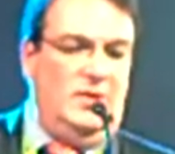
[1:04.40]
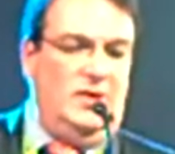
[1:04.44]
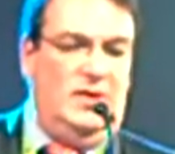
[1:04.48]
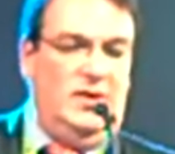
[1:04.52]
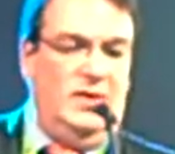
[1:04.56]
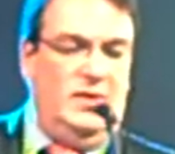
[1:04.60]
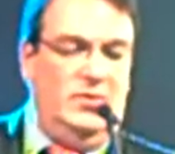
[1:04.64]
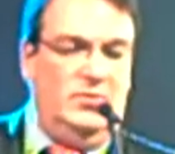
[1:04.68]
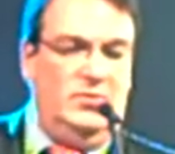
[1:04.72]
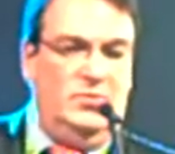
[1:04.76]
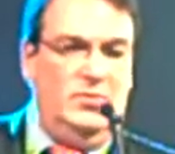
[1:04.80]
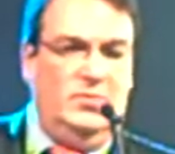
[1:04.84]
I
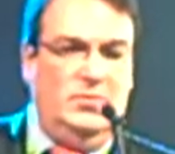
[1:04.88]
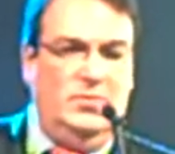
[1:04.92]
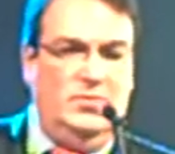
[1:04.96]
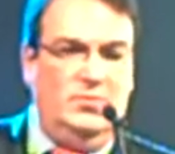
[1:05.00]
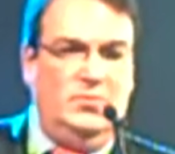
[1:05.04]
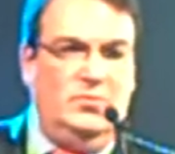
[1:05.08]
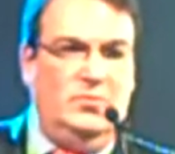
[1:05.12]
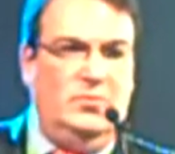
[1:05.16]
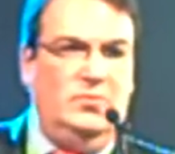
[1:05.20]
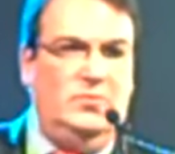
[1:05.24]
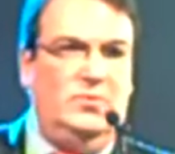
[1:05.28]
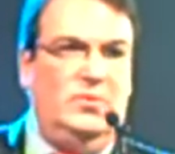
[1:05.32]
mean, and
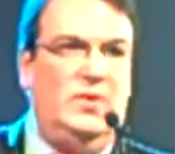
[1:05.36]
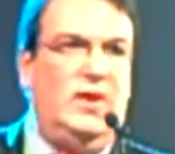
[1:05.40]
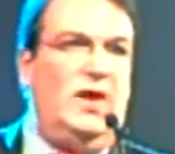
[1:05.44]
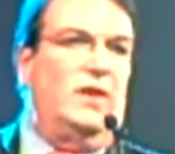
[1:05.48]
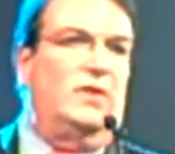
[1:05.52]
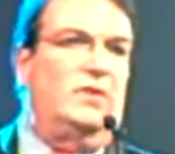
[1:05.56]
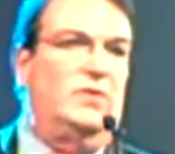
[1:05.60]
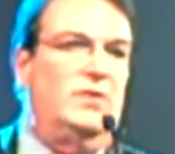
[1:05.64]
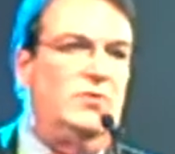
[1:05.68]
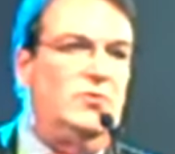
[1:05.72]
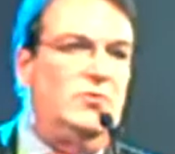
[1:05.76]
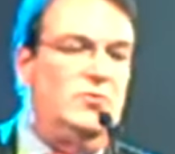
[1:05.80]
to
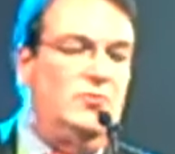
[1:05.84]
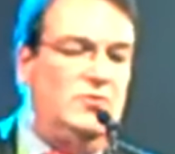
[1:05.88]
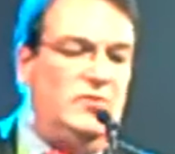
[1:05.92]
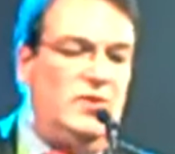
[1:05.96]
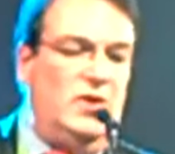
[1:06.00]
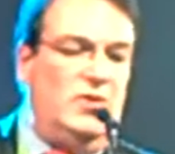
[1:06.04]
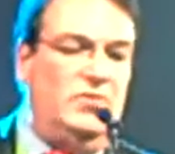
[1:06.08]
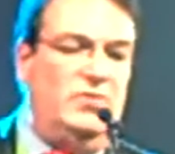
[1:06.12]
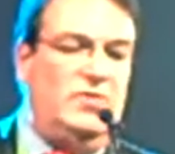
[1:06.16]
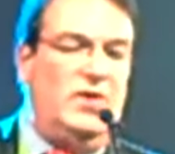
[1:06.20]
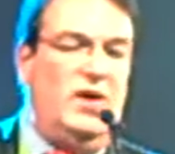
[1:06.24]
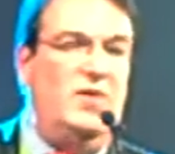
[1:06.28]
get into
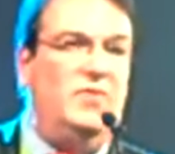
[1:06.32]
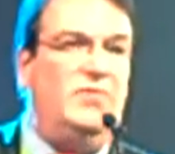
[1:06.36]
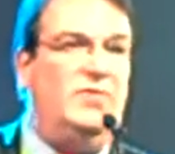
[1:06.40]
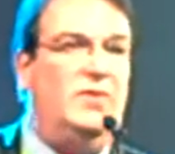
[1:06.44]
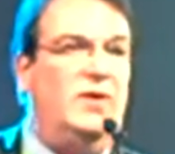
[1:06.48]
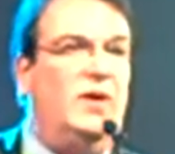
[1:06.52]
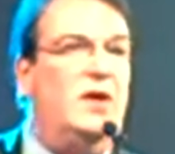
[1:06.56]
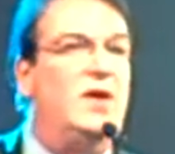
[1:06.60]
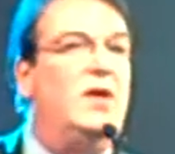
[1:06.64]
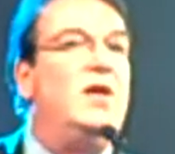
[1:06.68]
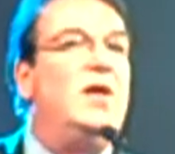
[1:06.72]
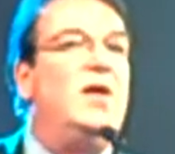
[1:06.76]
South
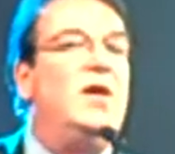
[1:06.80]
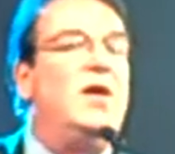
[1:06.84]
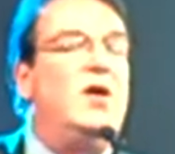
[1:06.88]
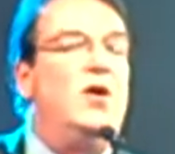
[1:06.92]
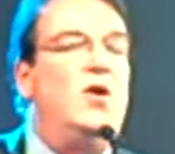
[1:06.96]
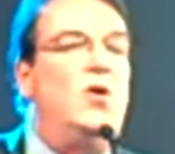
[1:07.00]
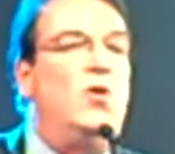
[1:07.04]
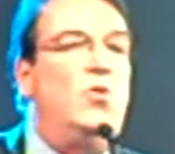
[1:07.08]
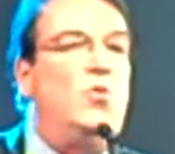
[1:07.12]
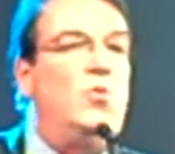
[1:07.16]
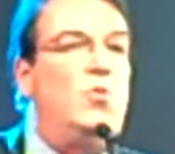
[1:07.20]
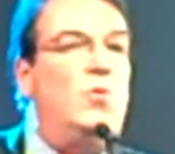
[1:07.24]
Africa.
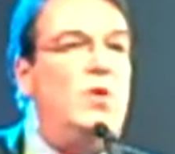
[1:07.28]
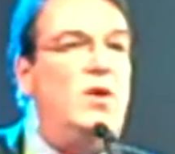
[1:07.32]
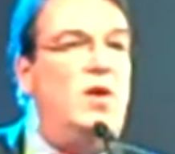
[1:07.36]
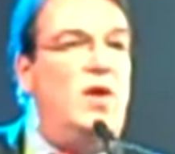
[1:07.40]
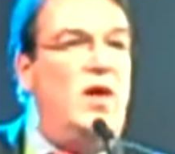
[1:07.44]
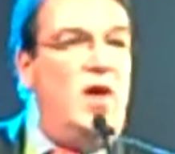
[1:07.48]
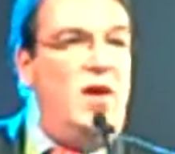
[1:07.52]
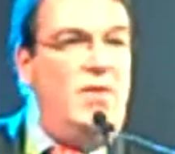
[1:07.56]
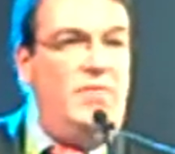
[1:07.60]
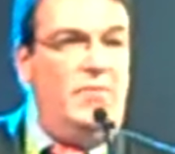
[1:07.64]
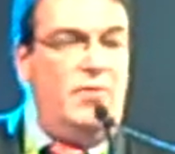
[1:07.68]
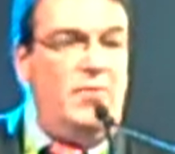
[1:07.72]

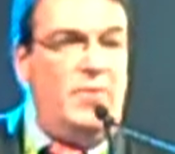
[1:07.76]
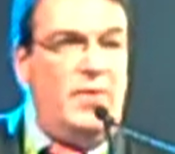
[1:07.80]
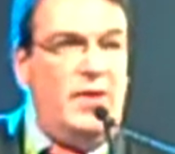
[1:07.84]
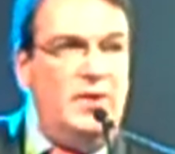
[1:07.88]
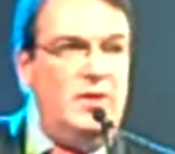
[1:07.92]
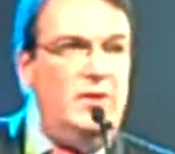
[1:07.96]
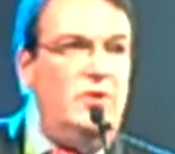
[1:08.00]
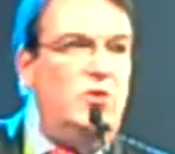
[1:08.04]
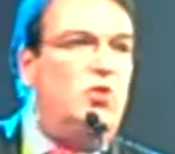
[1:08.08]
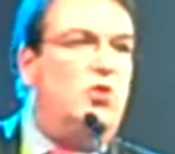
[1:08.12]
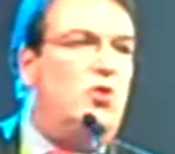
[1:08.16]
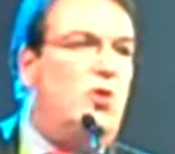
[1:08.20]
We have
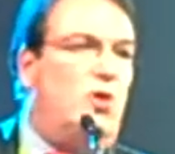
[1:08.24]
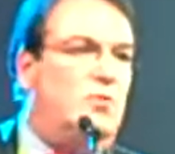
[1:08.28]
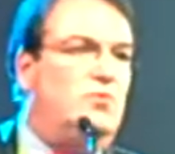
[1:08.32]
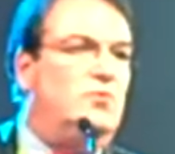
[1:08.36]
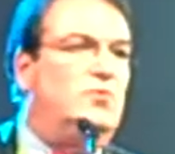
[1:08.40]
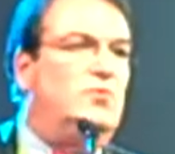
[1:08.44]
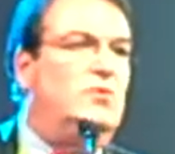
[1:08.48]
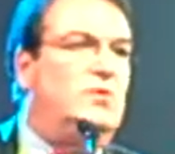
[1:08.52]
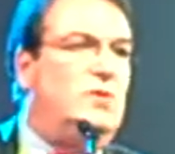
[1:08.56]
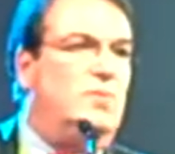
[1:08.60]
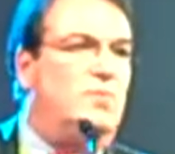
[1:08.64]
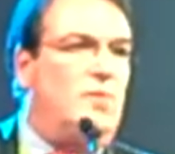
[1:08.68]
already
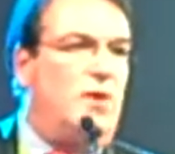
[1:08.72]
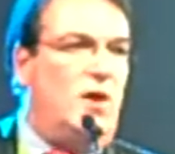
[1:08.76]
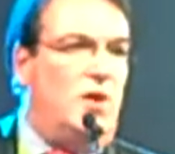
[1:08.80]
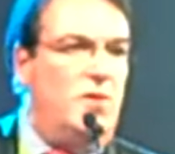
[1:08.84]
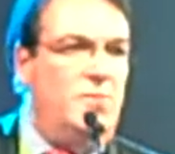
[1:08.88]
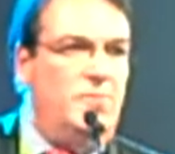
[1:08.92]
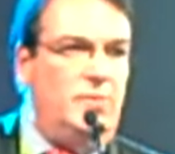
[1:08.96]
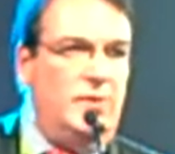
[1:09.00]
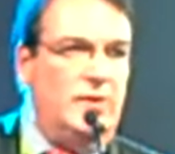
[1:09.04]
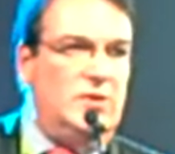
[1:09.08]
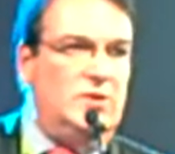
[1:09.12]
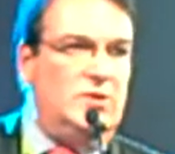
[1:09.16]
talked to some
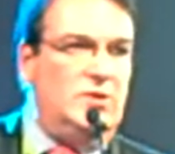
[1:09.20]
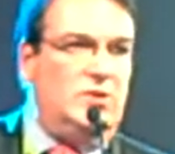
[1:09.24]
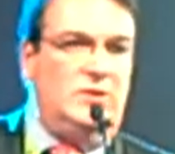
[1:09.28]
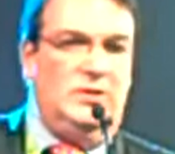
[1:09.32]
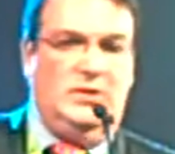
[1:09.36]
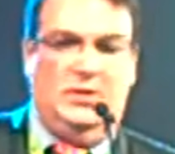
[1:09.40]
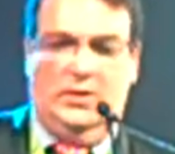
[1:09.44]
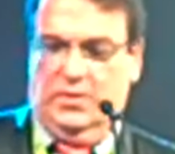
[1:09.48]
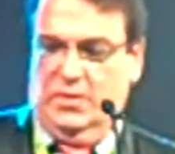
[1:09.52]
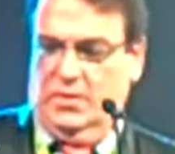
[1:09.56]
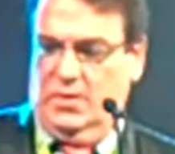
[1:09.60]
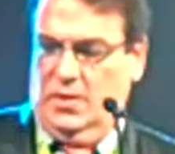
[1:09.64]
companies
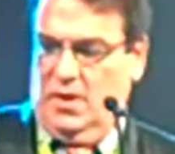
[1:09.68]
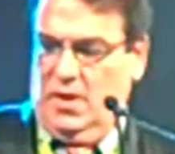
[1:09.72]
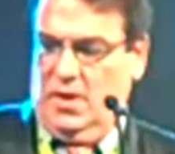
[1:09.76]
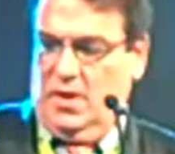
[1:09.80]
here.